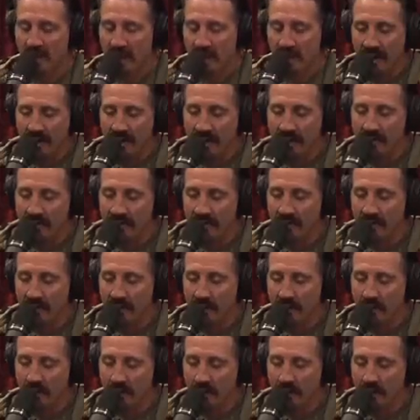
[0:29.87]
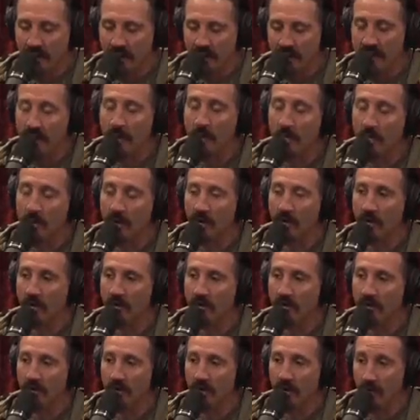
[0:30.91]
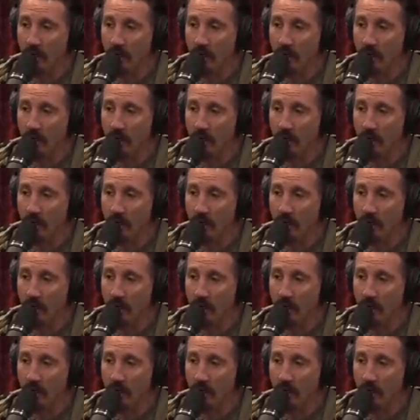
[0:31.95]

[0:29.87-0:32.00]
And the number of